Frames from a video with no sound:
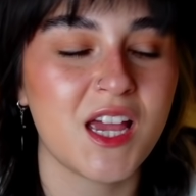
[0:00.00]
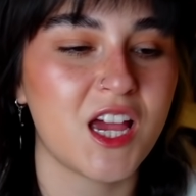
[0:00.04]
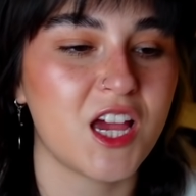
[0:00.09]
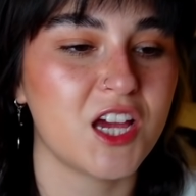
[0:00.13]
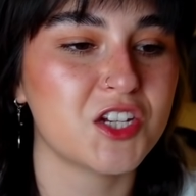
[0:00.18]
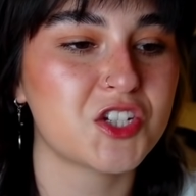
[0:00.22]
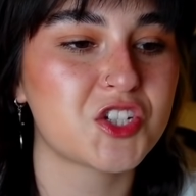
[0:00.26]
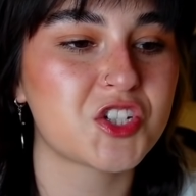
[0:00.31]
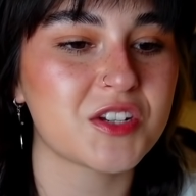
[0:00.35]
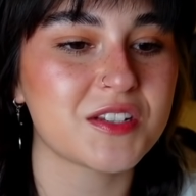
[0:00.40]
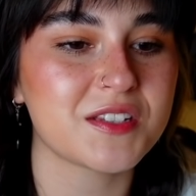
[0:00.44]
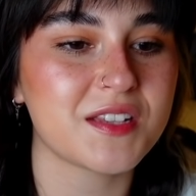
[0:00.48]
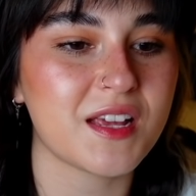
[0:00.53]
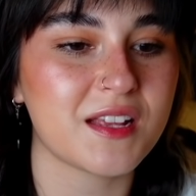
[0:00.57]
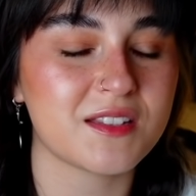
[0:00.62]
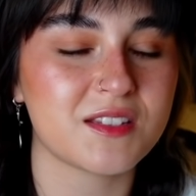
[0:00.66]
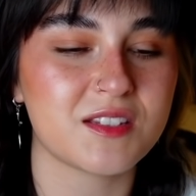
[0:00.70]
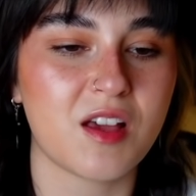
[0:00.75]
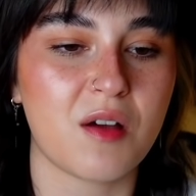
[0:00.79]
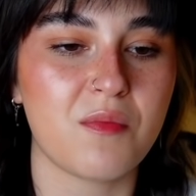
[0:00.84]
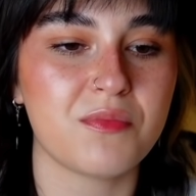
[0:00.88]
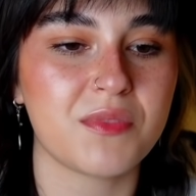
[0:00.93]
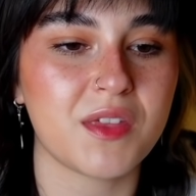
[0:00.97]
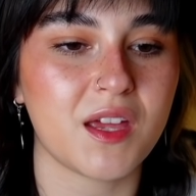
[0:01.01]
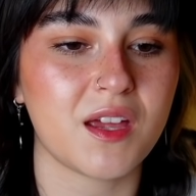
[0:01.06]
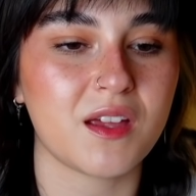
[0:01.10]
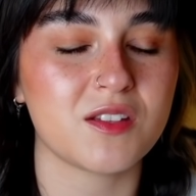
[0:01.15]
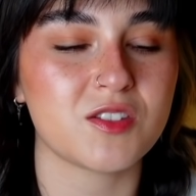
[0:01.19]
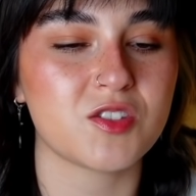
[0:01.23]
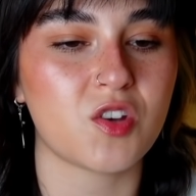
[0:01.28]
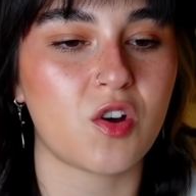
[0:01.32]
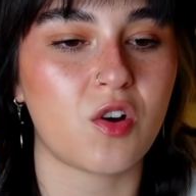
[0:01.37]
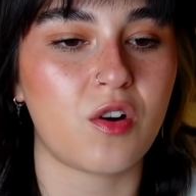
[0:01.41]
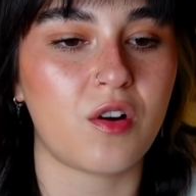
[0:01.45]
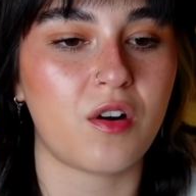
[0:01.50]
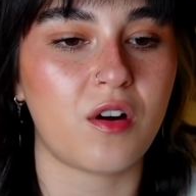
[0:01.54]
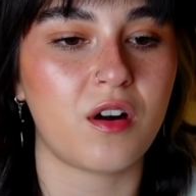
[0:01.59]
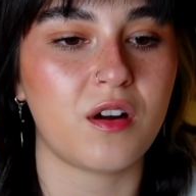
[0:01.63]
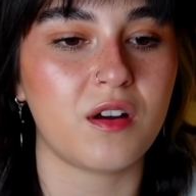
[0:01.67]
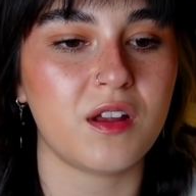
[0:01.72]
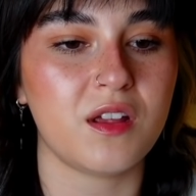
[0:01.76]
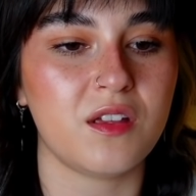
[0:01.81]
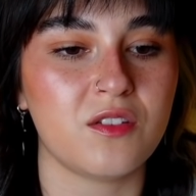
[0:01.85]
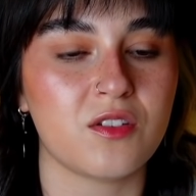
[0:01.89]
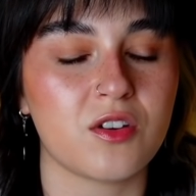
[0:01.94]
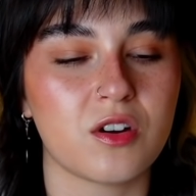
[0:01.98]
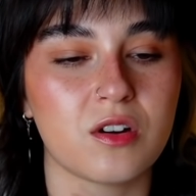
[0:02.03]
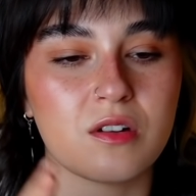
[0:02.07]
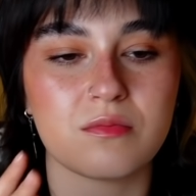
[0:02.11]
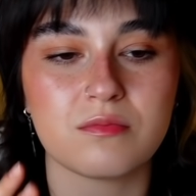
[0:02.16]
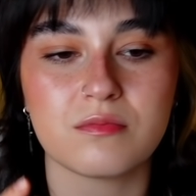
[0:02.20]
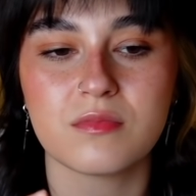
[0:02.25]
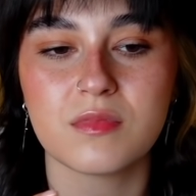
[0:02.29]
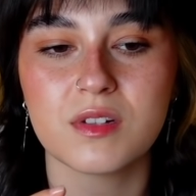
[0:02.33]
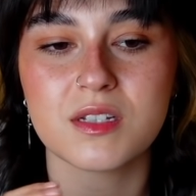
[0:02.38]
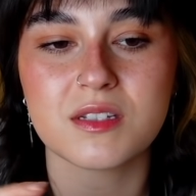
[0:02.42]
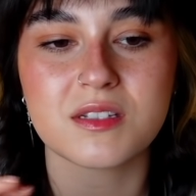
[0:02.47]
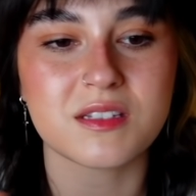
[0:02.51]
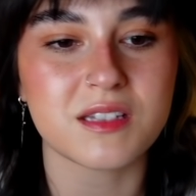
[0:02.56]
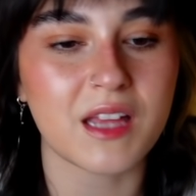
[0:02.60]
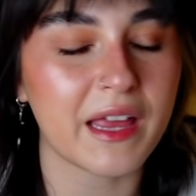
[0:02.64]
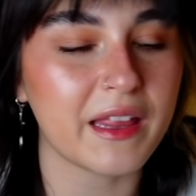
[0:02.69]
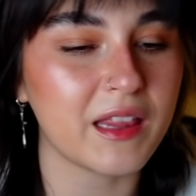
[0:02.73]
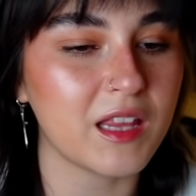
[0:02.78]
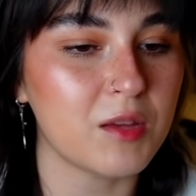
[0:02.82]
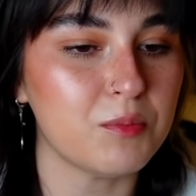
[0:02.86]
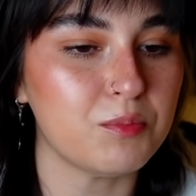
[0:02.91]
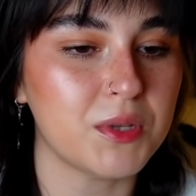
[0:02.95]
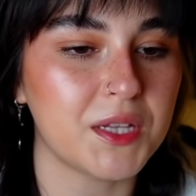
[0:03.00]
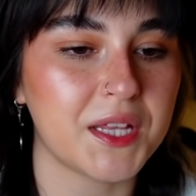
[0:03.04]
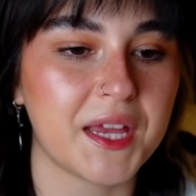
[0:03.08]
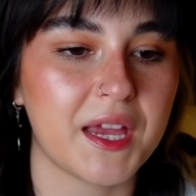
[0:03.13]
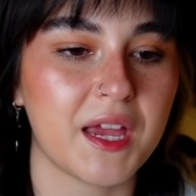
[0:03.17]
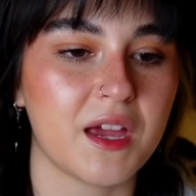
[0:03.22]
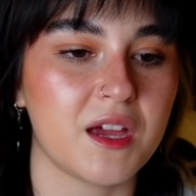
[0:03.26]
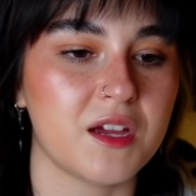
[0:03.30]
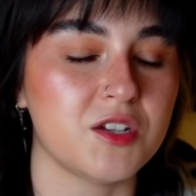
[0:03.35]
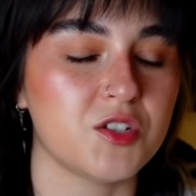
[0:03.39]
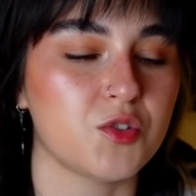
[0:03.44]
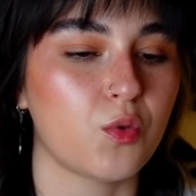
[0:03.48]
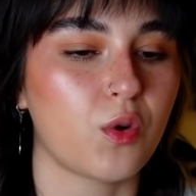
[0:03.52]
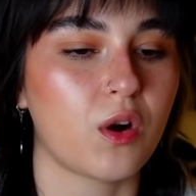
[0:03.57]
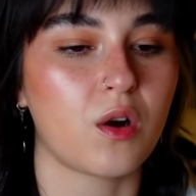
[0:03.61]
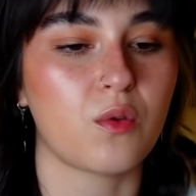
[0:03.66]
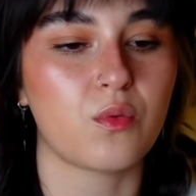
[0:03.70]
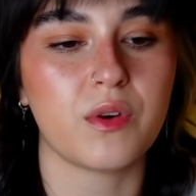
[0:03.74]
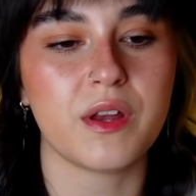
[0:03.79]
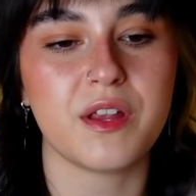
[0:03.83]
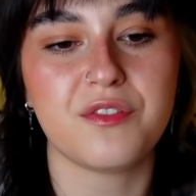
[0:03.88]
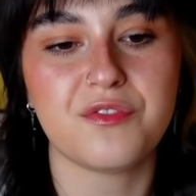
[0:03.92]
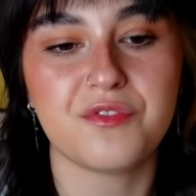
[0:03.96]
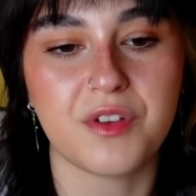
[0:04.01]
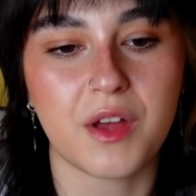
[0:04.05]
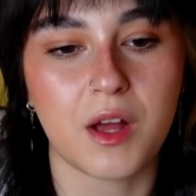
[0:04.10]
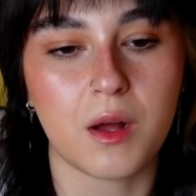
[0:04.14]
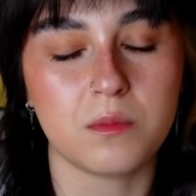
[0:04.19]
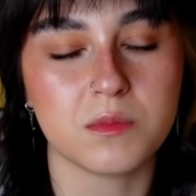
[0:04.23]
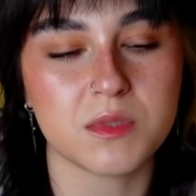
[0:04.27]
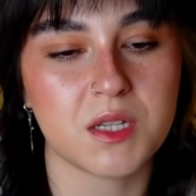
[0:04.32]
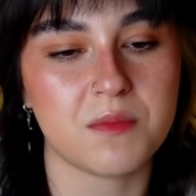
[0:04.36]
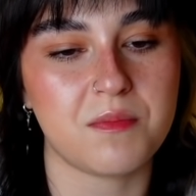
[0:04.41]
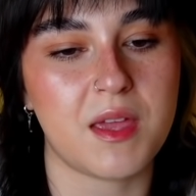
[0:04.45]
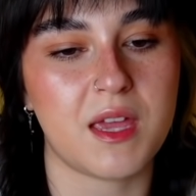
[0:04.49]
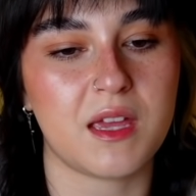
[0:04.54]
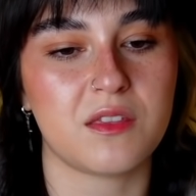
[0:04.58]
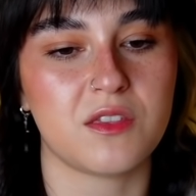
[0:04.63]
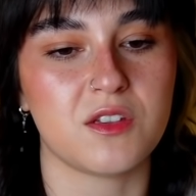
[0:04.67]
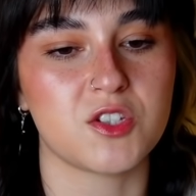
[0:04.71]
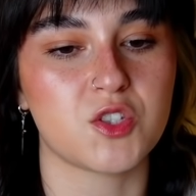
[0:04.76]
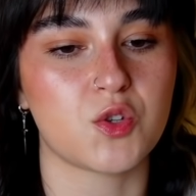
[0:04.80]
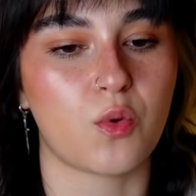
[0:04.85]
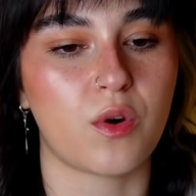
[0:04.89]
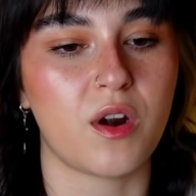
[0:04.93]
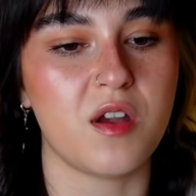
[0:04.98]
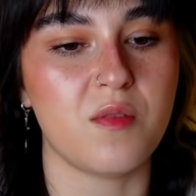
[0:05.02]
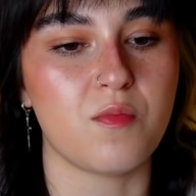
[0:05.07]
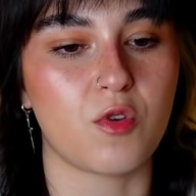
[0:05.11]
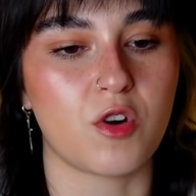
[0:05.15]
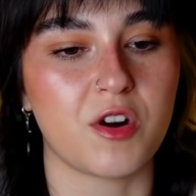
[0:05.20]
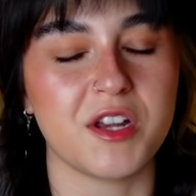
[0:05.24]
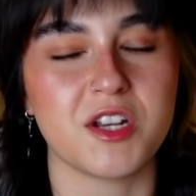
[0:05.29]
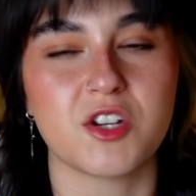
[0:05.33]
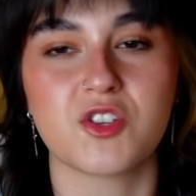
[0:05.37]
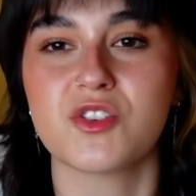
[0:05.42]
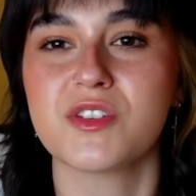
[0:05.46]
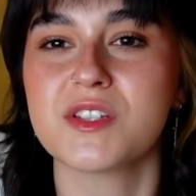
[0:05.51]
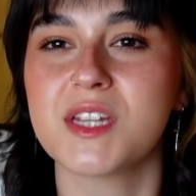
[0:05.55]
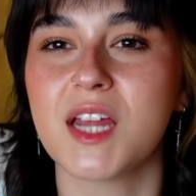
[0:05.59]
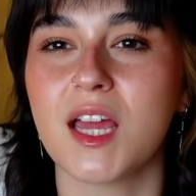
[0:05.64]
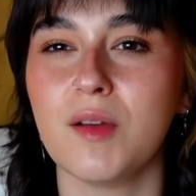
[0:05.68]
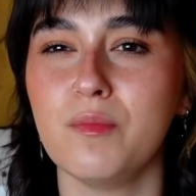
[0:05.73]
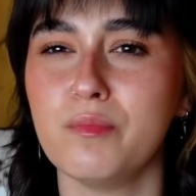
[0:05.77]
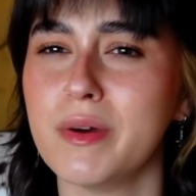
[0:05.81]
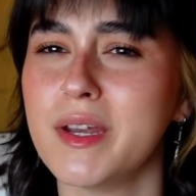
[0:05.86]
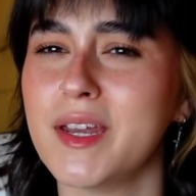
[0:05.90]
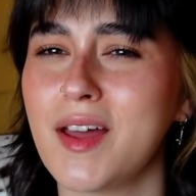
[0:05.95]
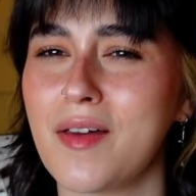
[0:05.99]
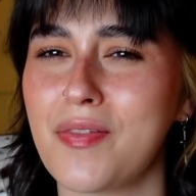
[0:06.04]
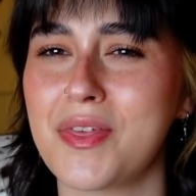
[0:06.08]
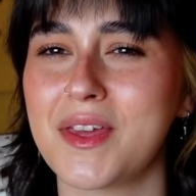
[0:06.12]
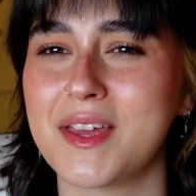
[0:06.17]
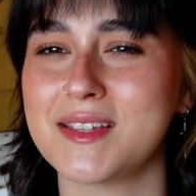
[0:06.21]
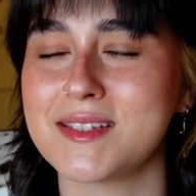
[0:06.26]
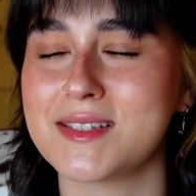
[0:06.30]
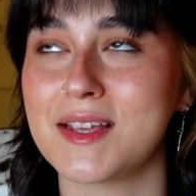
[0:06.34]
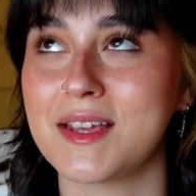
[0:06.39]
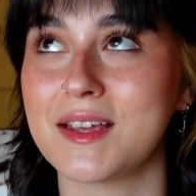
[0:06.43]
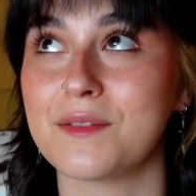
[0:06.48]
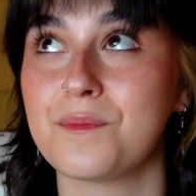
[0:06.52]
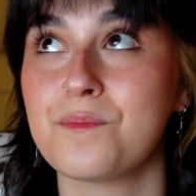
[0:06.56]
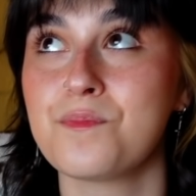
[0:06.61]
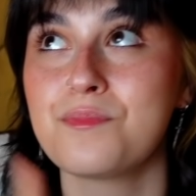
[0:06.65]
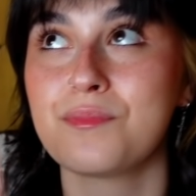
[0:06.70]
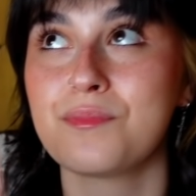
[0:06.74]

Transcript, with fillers: It's just that some things are either slightly planned or refilmed to make the story more interesting, but nothing is like